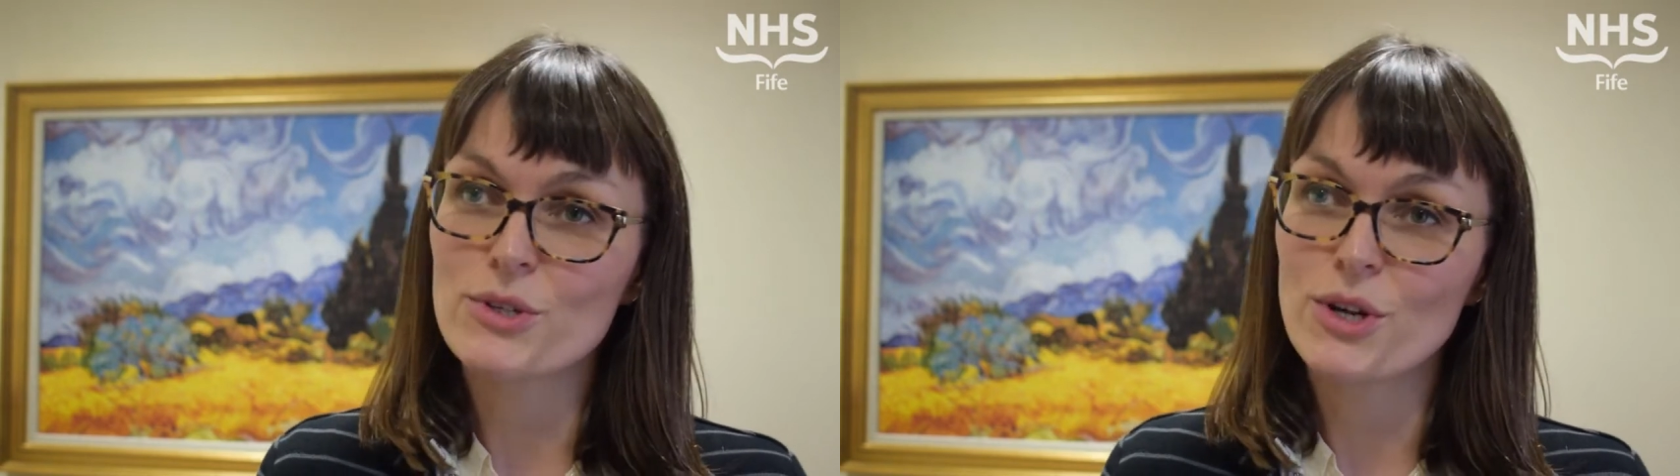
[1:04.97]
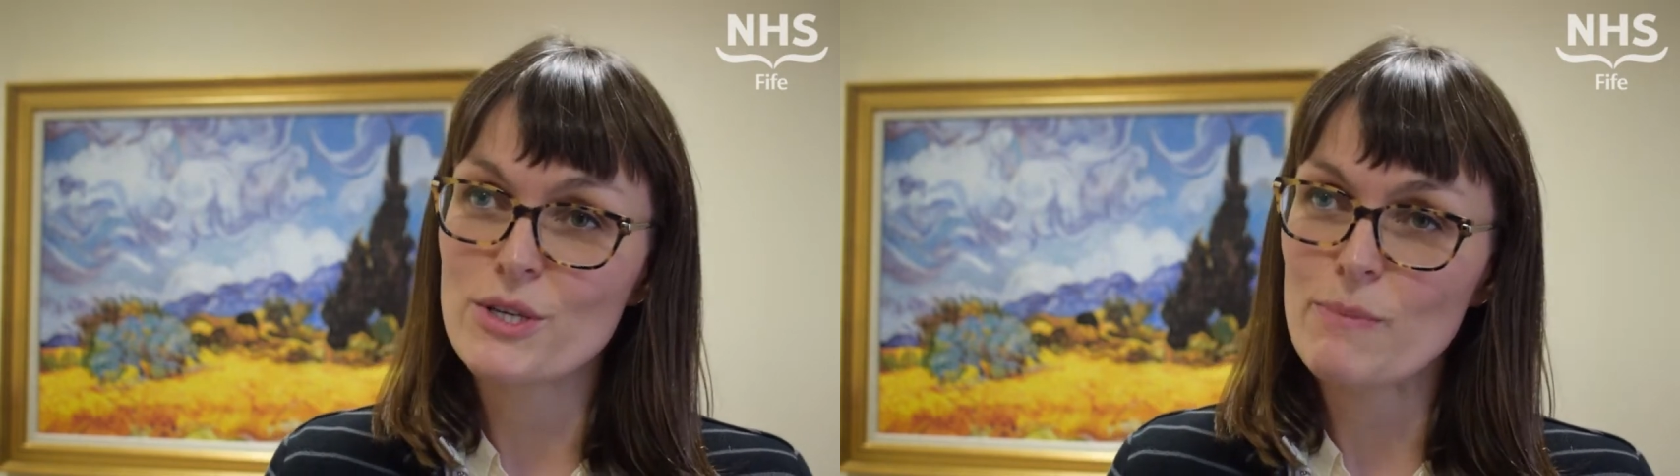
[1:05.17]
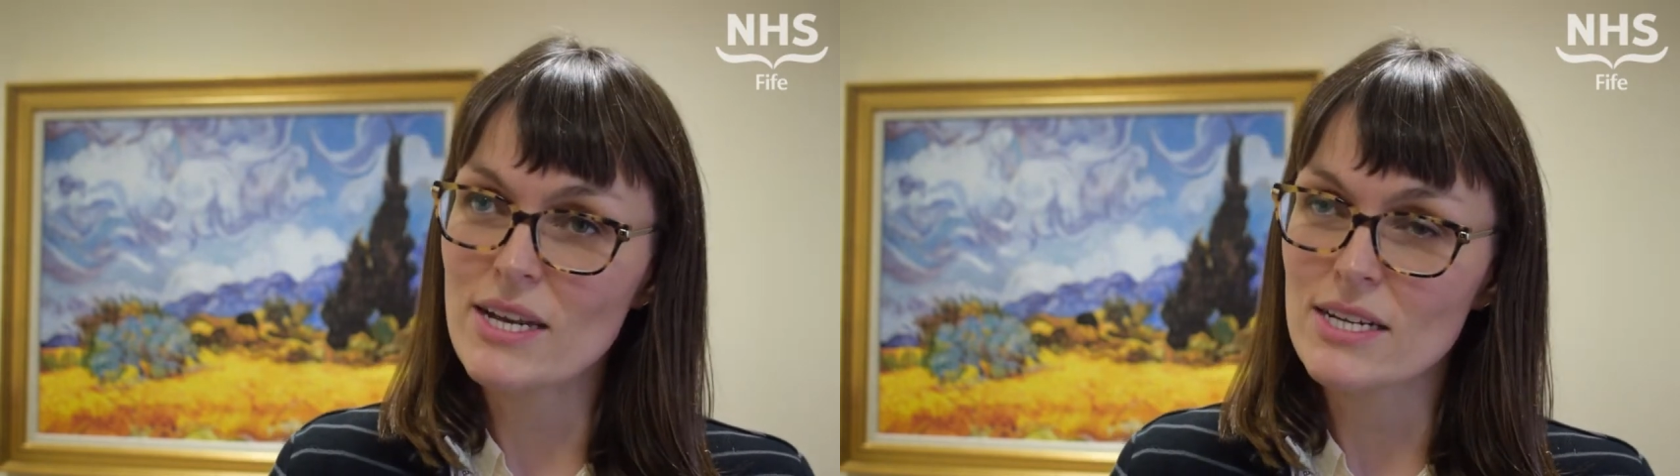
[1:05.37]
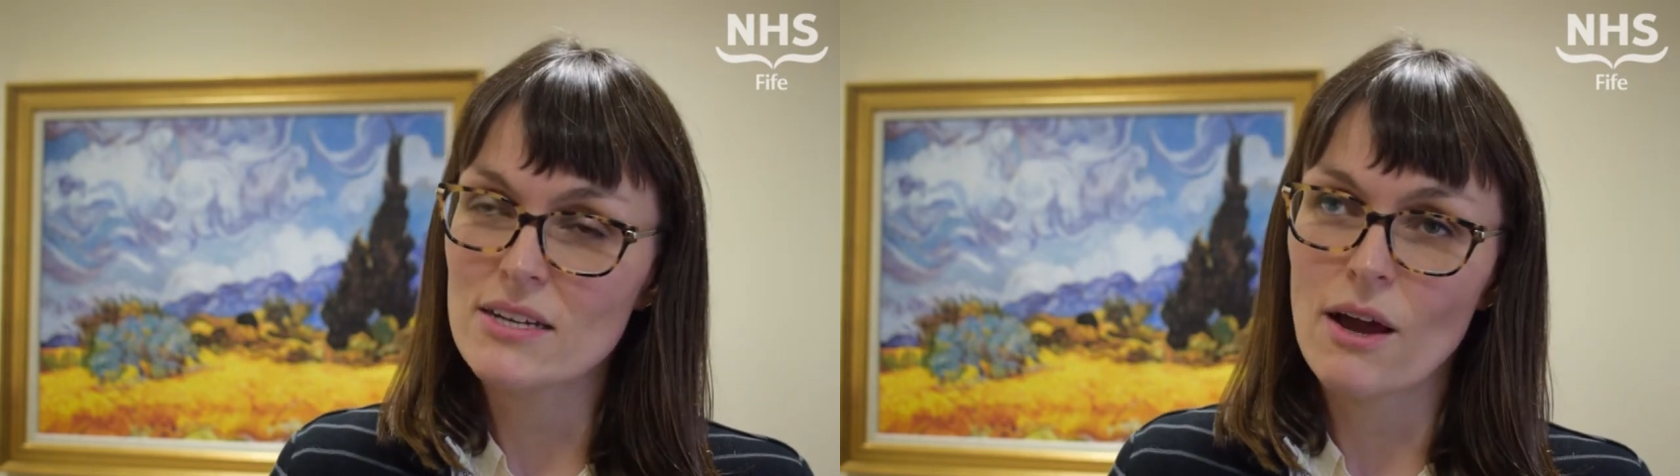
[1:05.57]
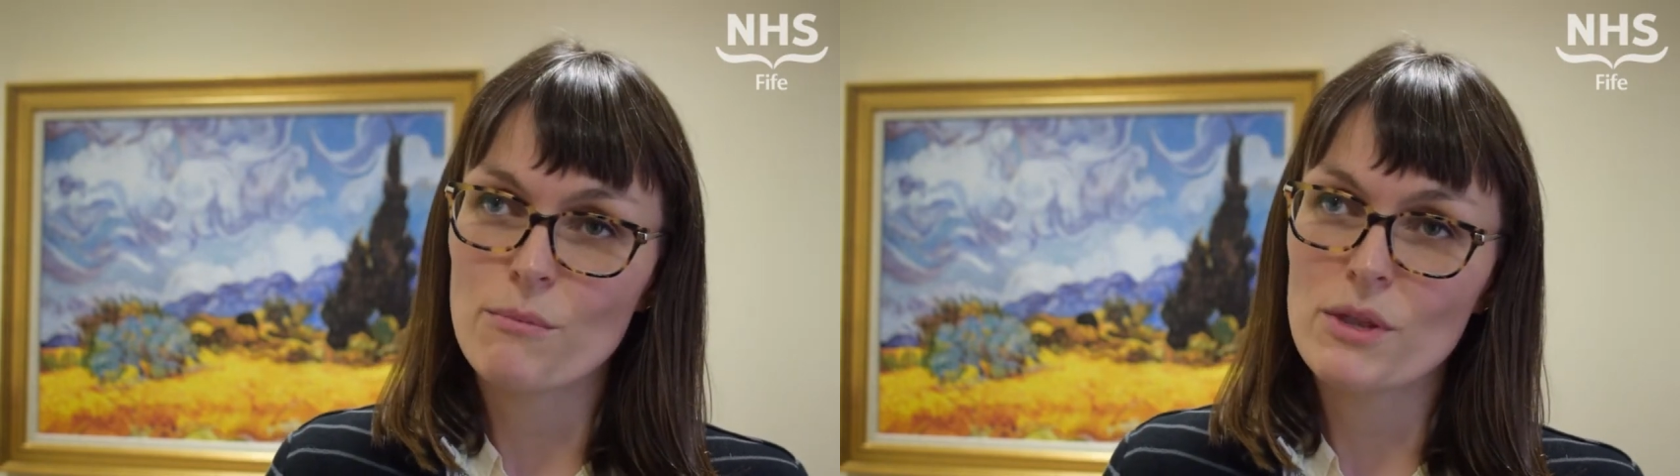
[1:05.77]
you know, spending
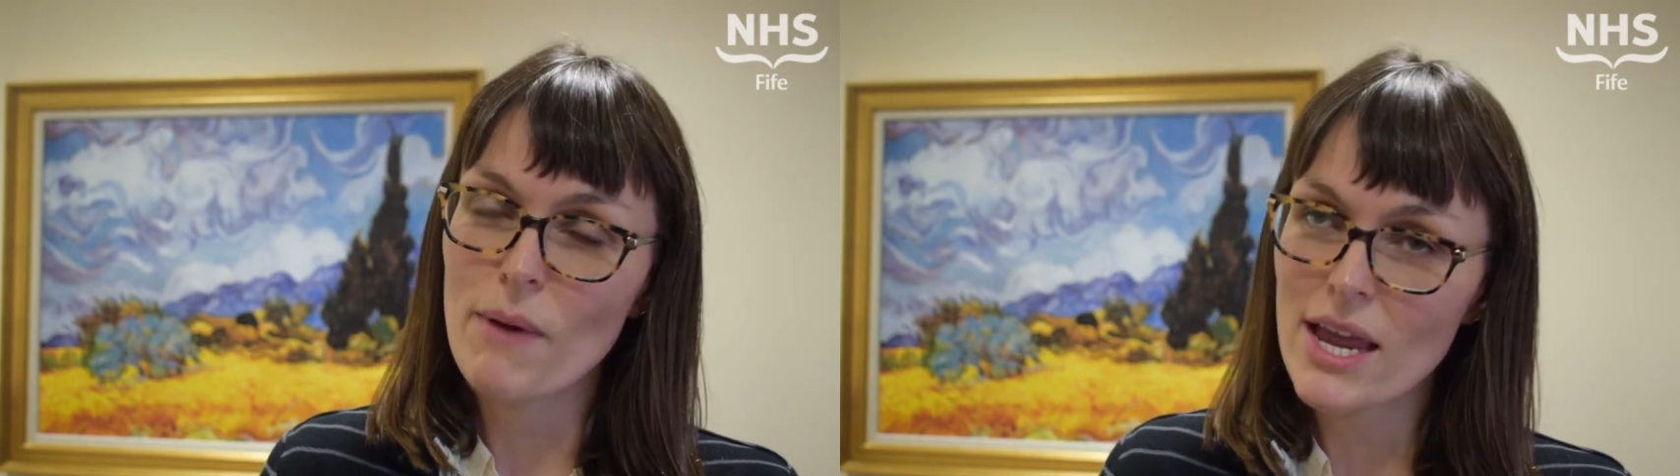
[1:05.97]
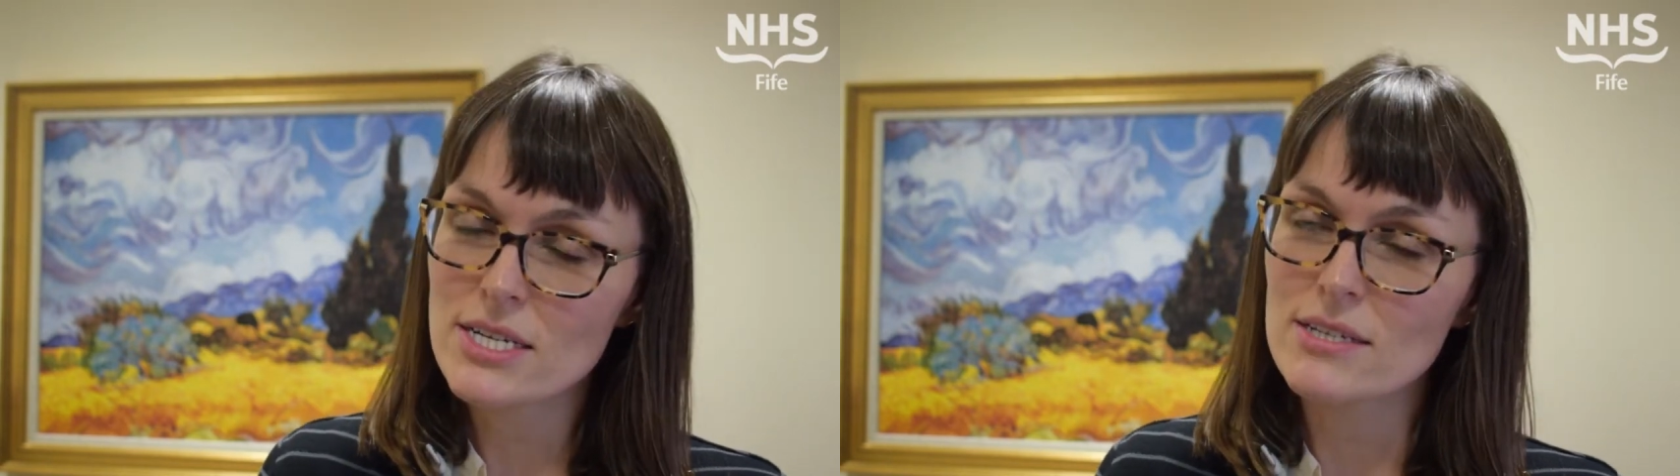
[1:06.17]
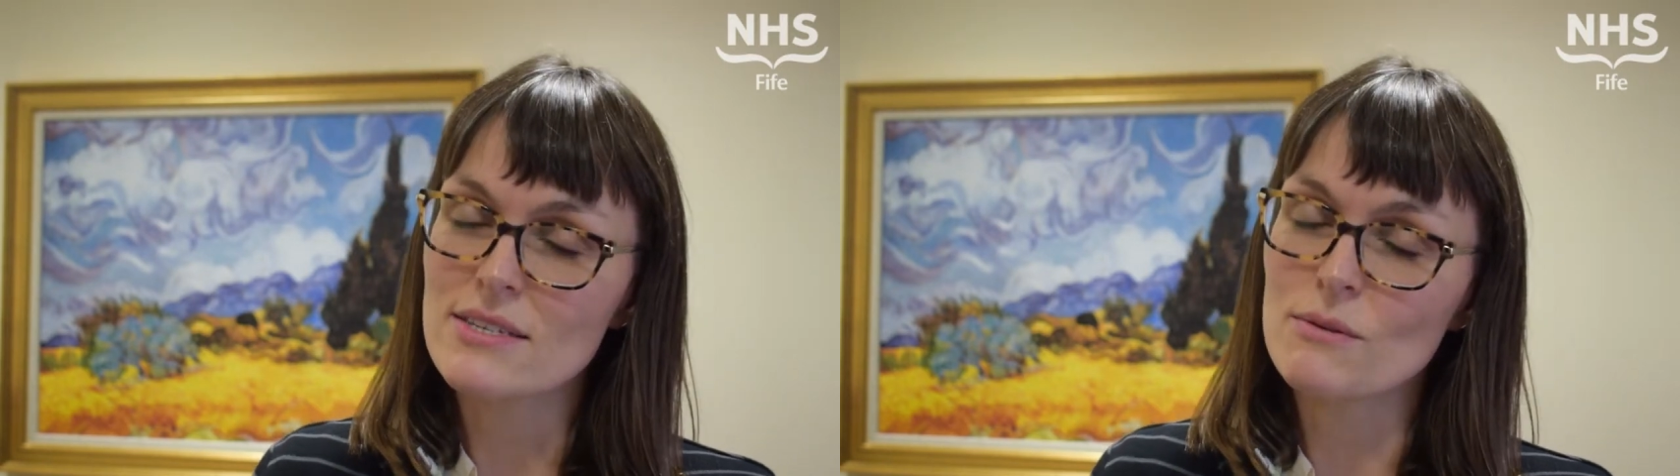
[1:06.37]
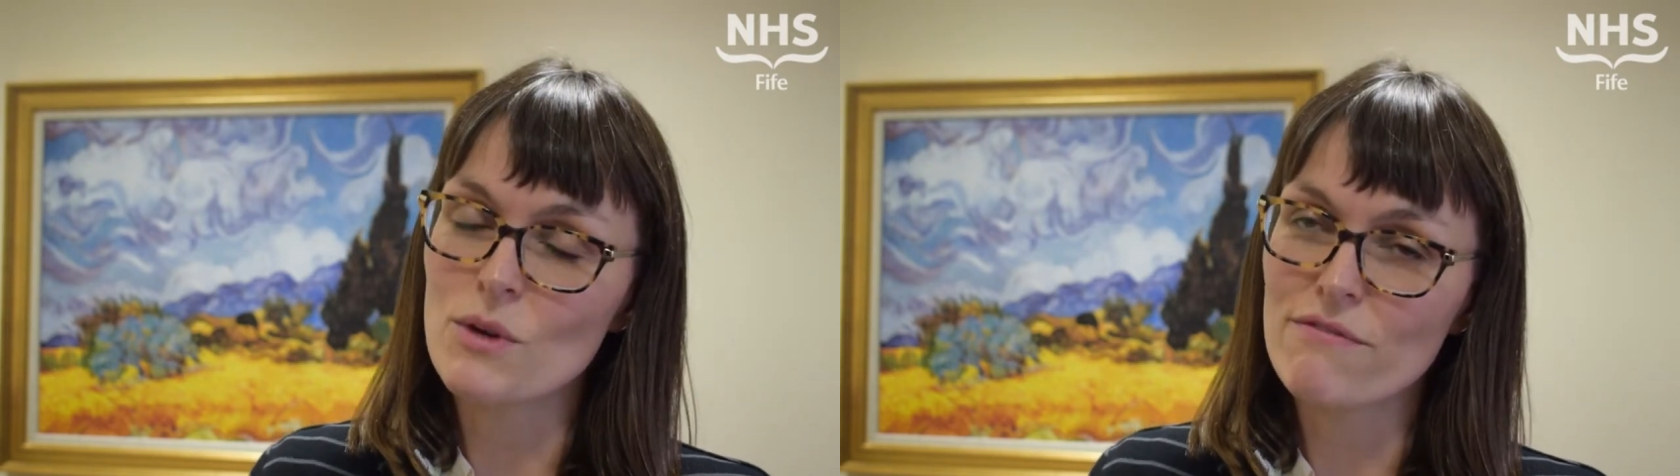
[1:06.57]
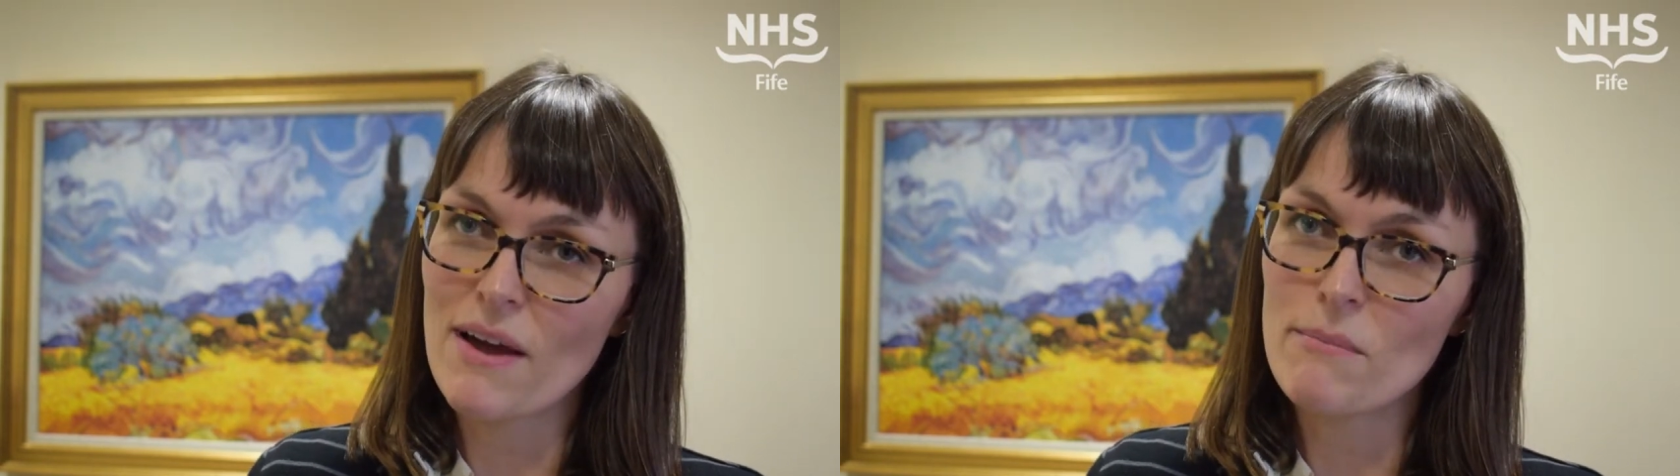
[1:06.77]
time with patients and
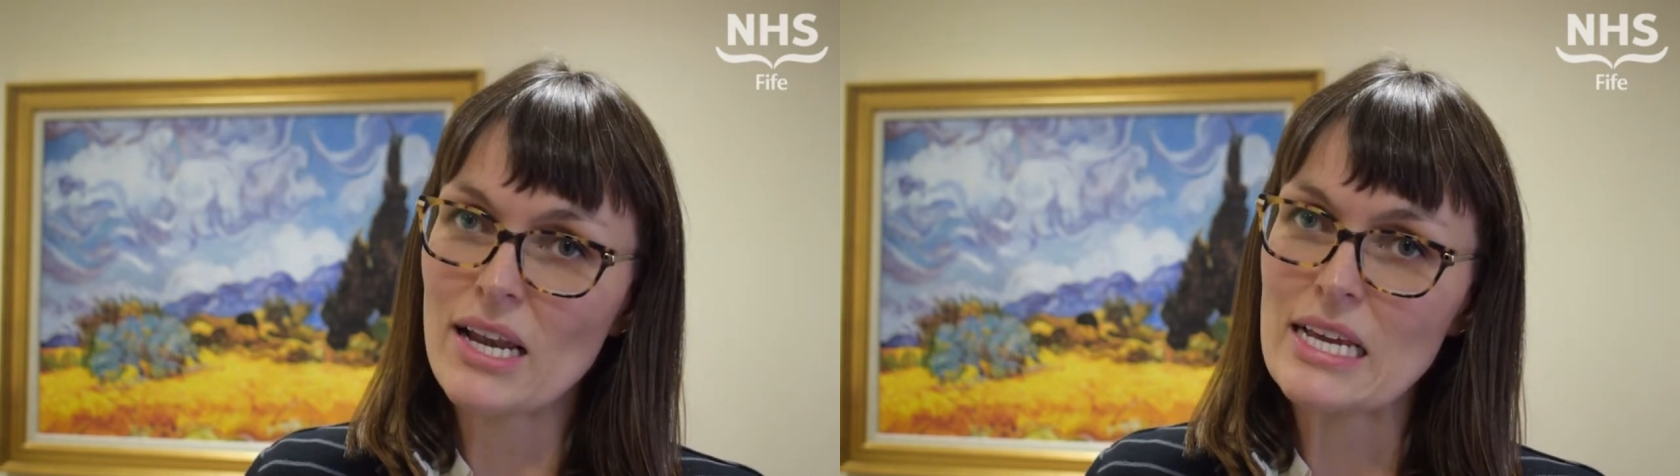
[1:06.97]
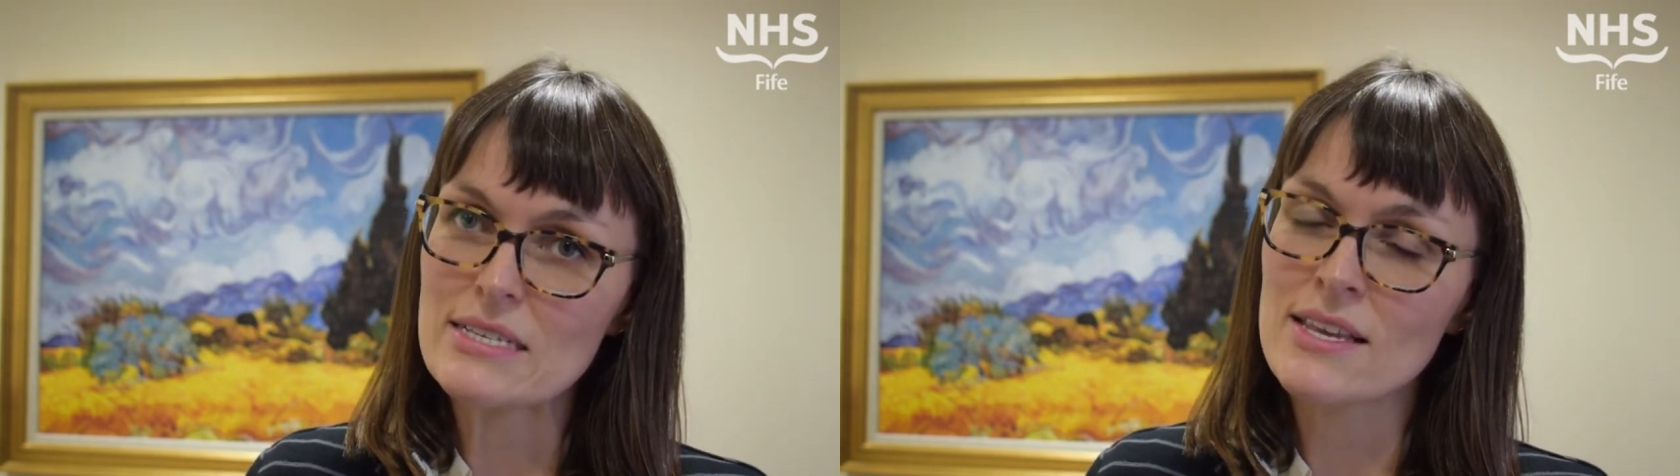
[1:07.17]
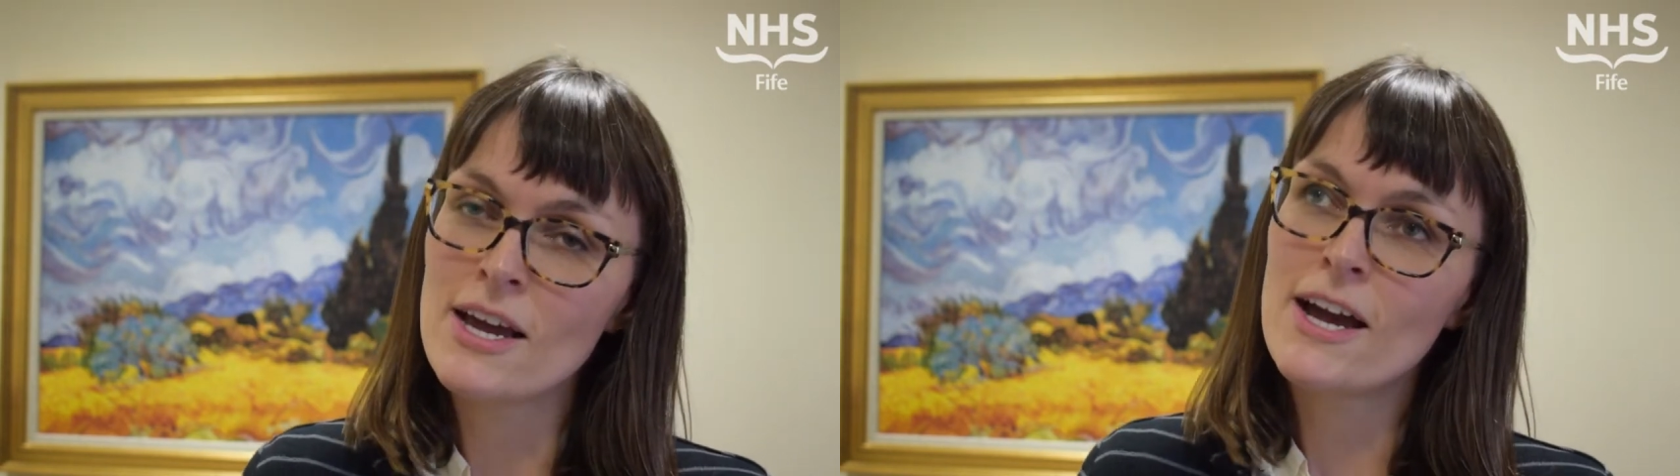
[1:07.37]
with families